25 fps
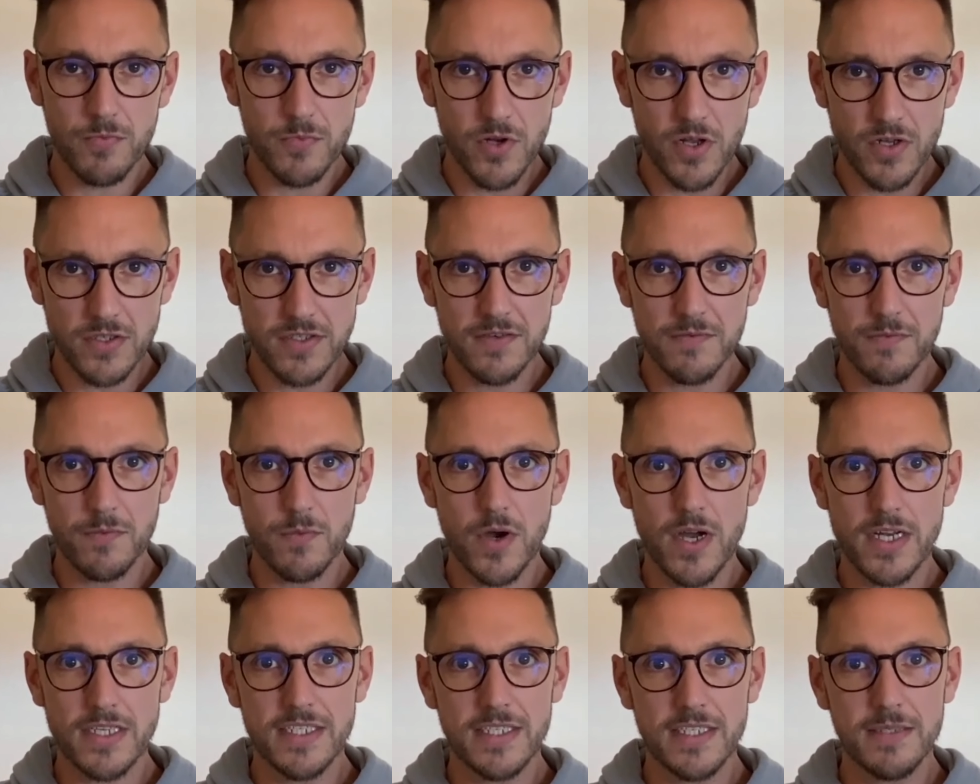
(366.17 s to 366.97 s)
lots of
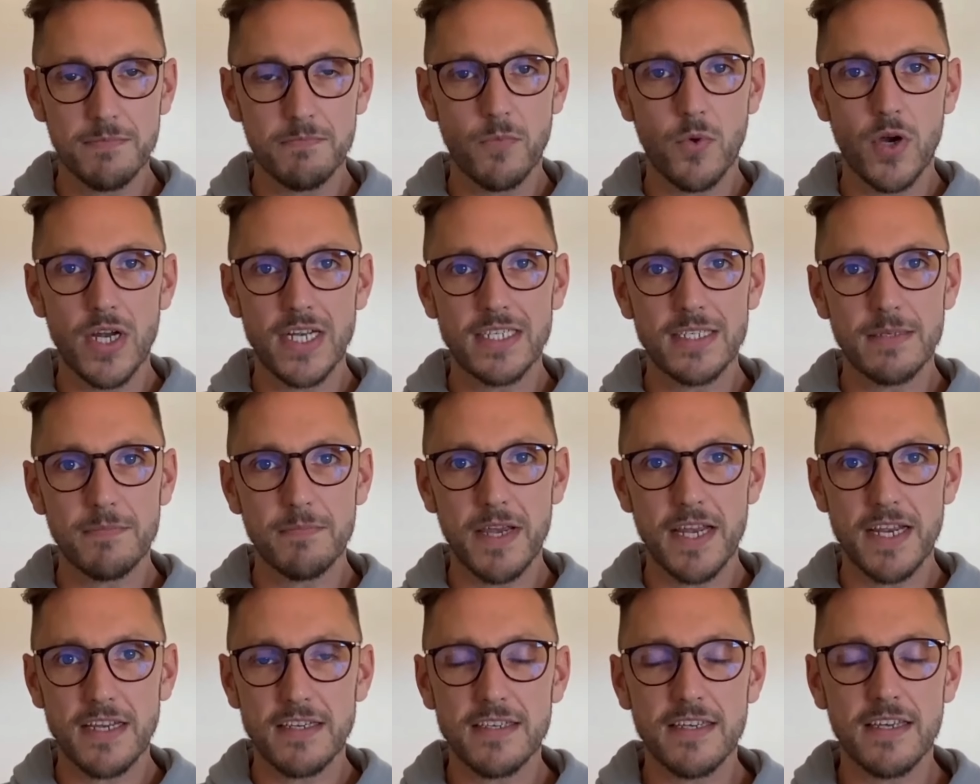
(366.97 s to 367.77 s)
white
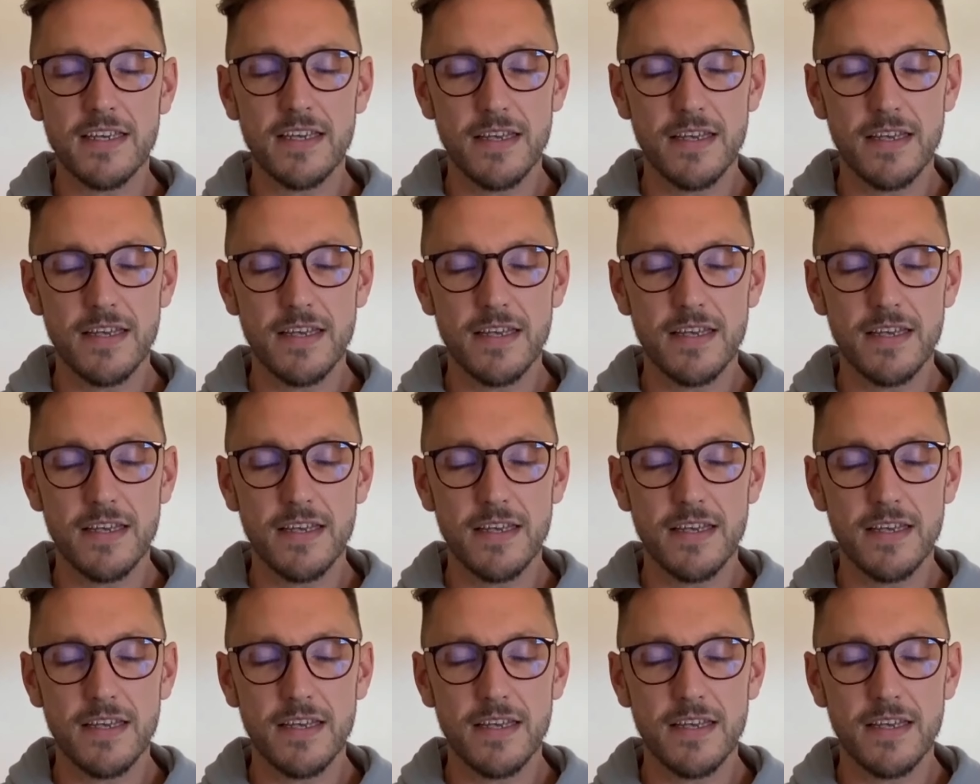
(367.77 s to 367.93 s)
space. It